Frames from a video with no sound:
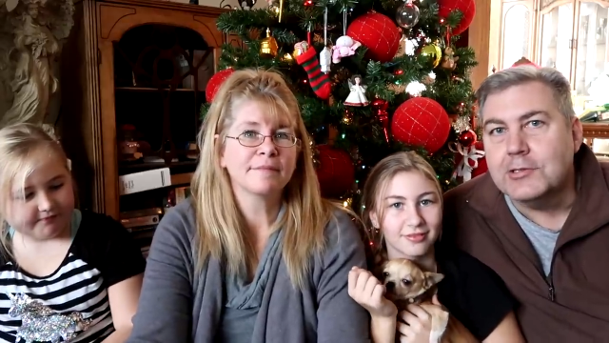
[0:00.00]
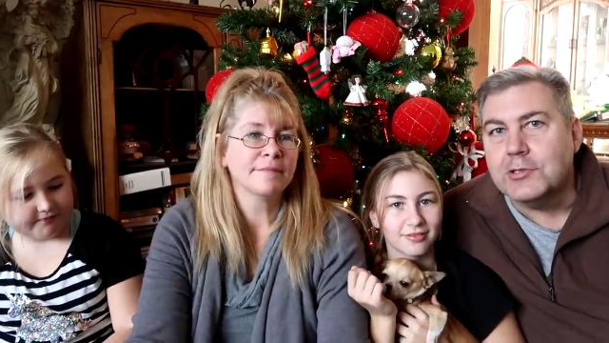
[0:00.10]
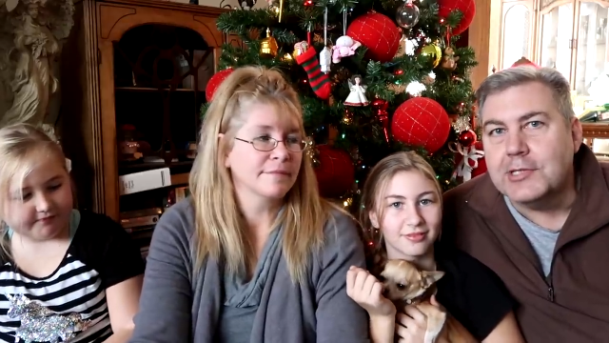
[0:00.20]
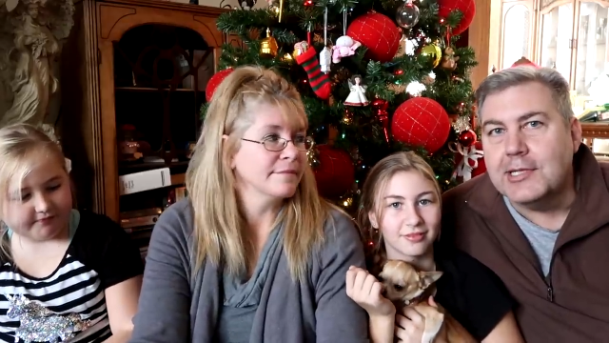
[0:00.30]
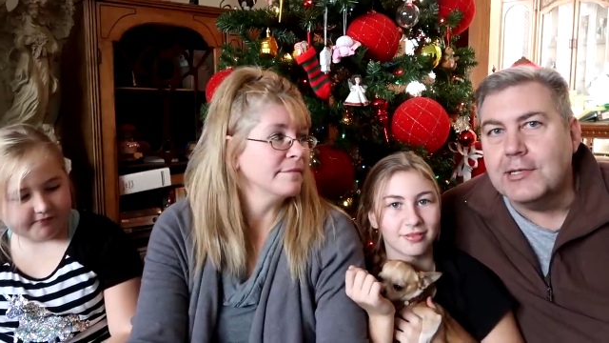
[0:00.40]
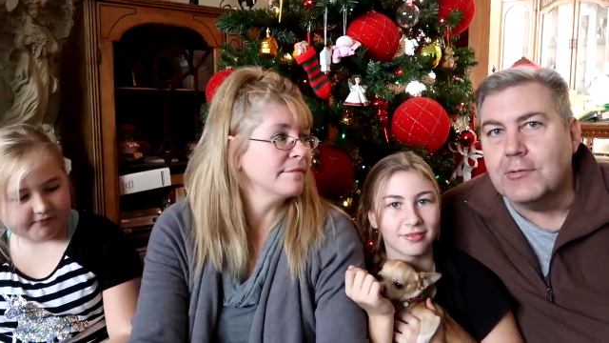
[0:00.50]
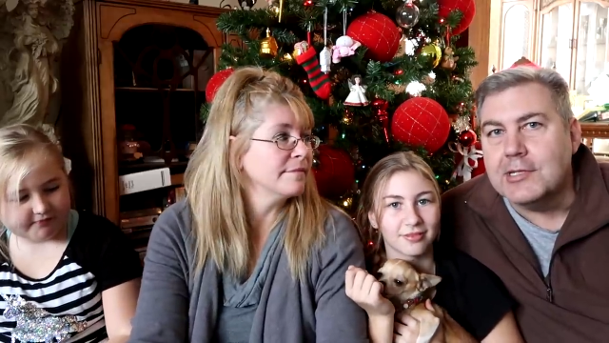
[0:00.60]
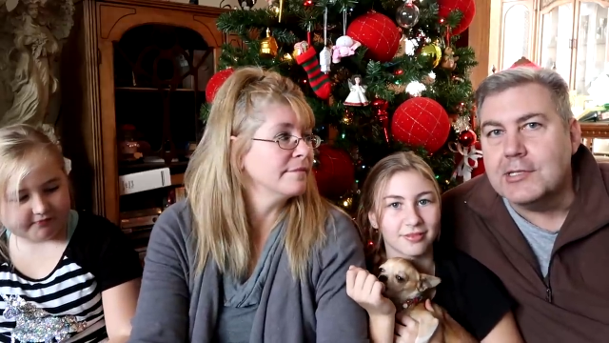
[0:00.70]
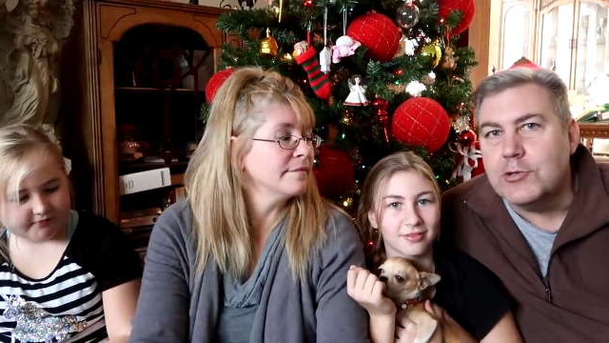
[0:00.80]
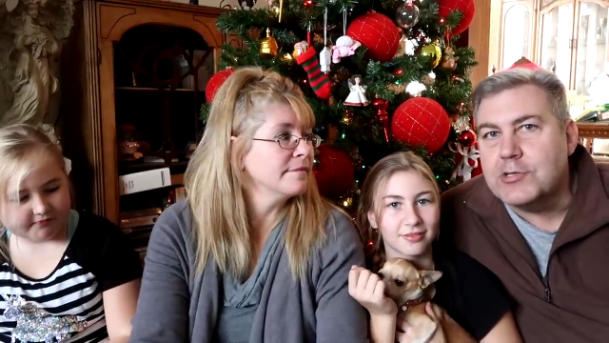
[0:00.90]
Speaker 1: So she
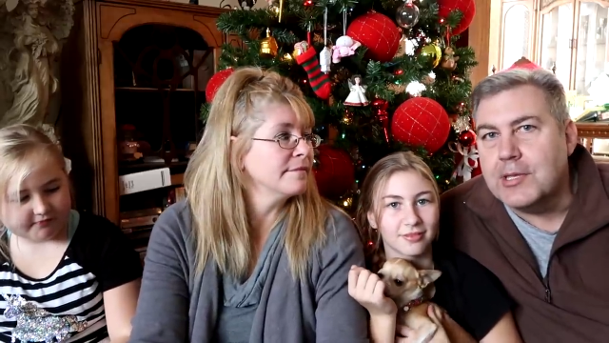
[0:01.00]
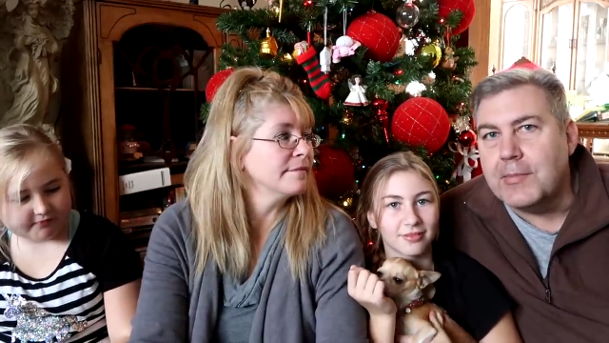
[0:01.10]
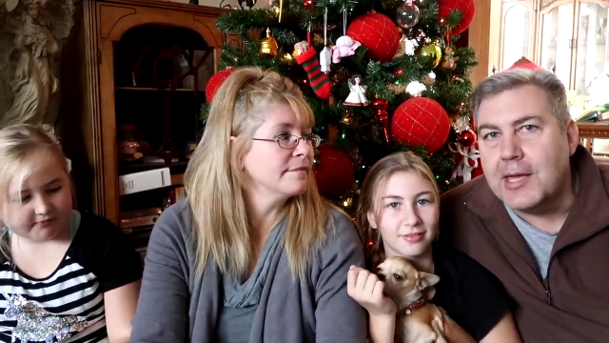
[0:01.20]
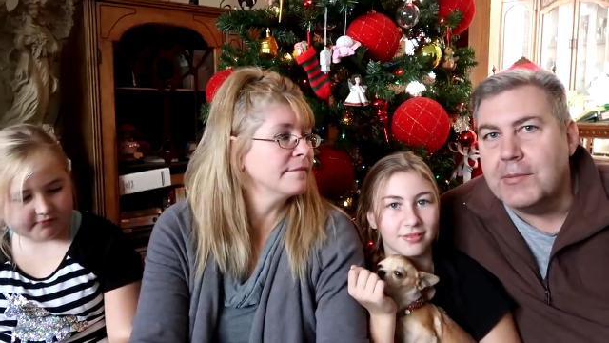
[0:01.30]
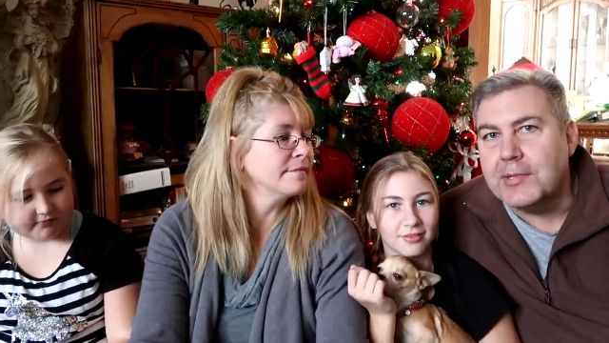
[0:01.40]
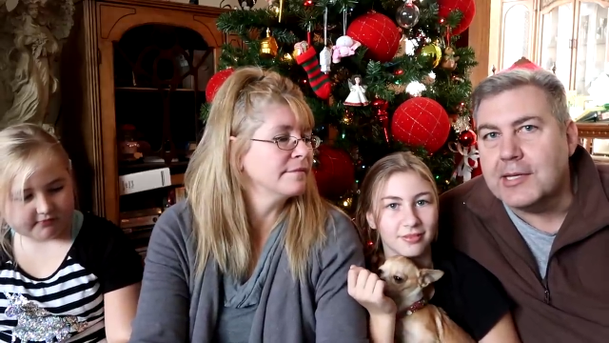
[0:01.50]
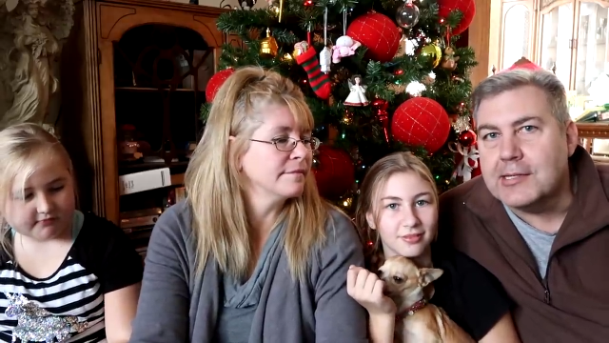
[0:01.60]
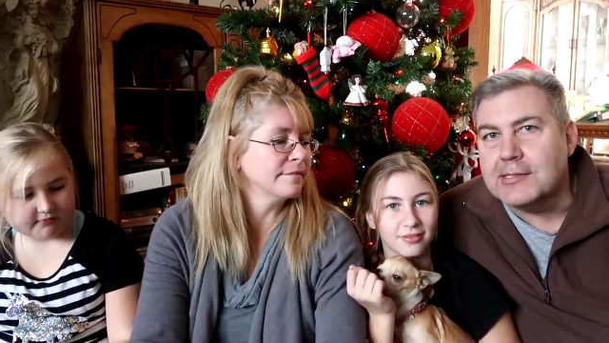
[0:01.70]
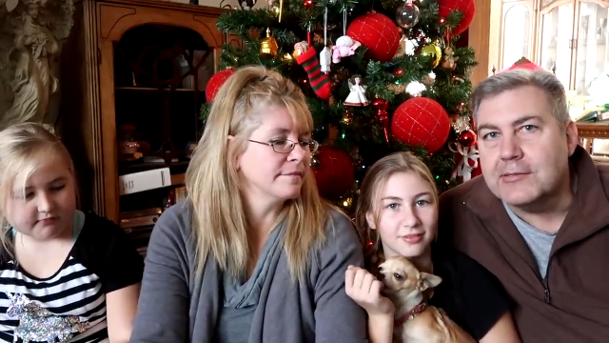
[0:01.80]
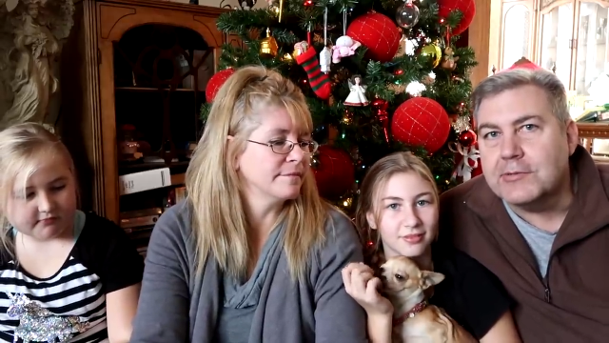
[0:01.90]
wasn't used to men
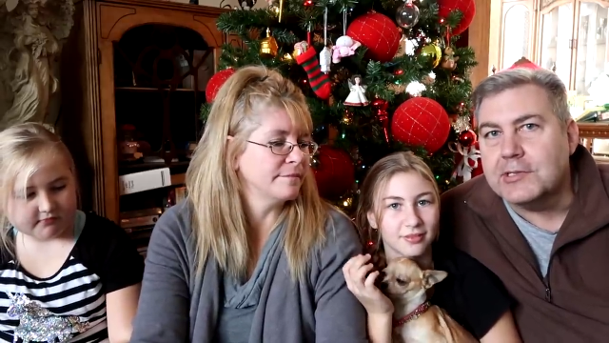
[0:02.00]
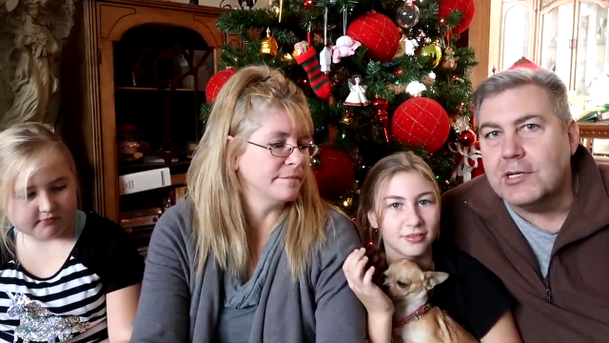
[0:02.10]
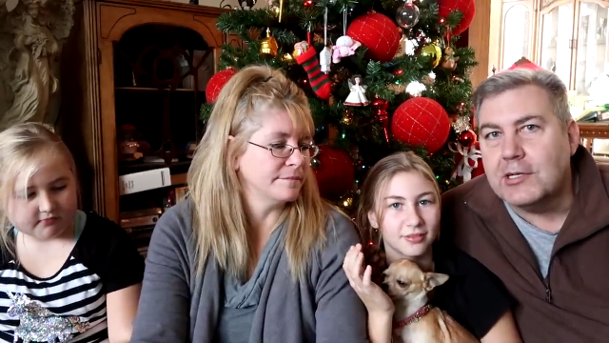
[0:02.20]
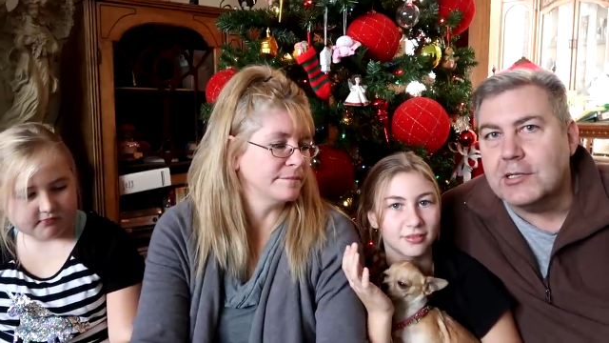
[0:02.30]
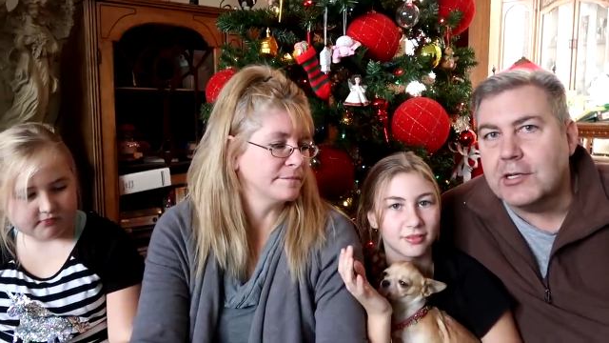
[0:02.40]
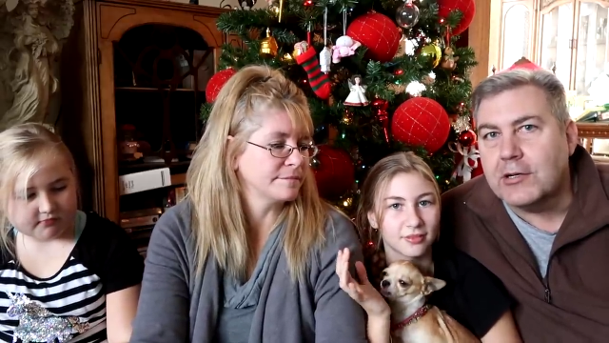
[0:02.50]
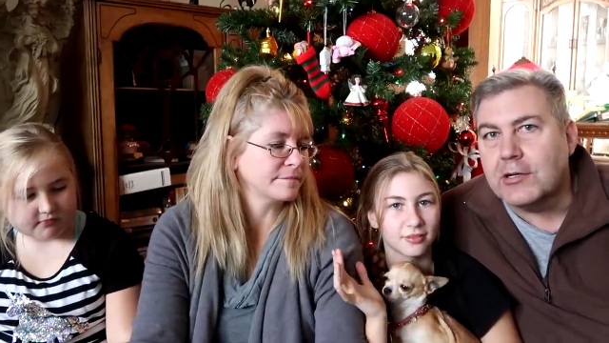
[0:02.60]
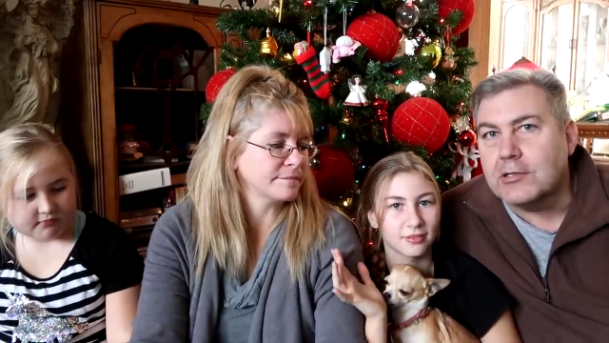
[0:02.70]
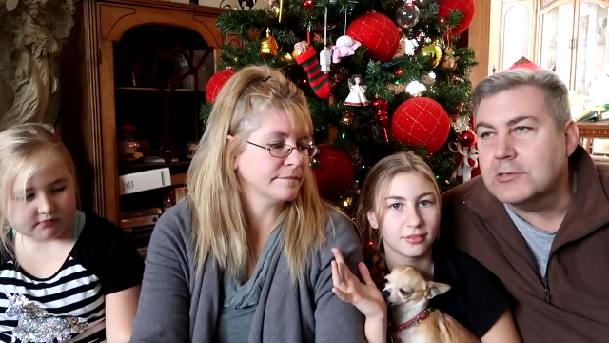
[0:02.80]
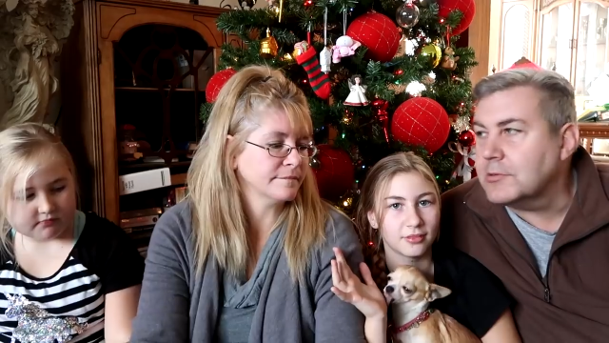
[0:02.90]
because it was all
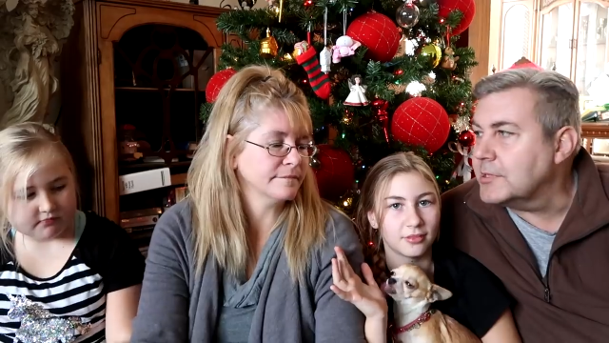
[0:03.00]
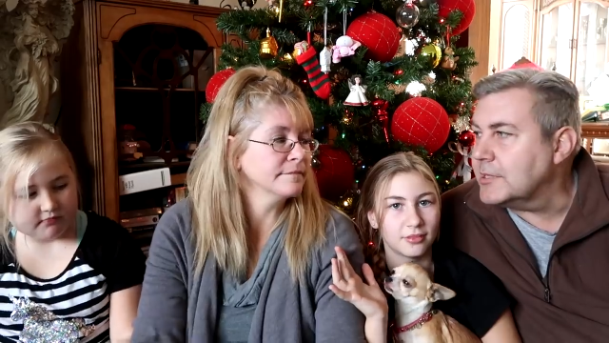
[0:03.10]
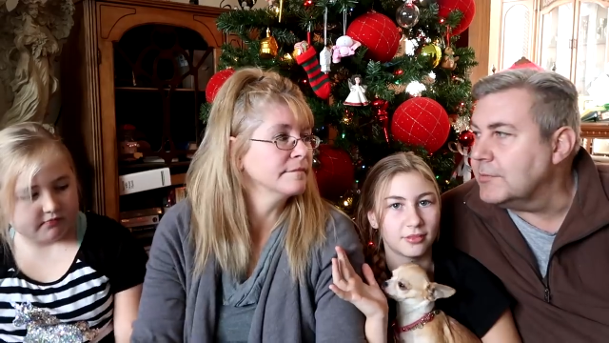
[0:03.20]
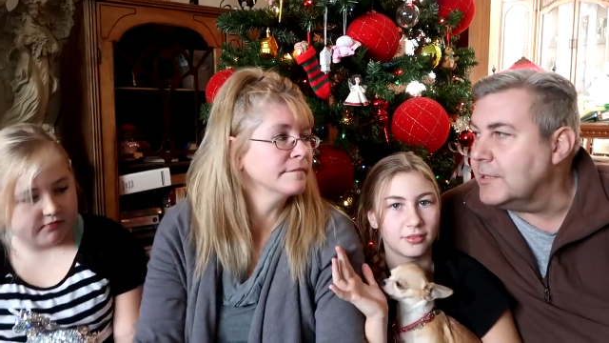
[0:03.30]
girls where she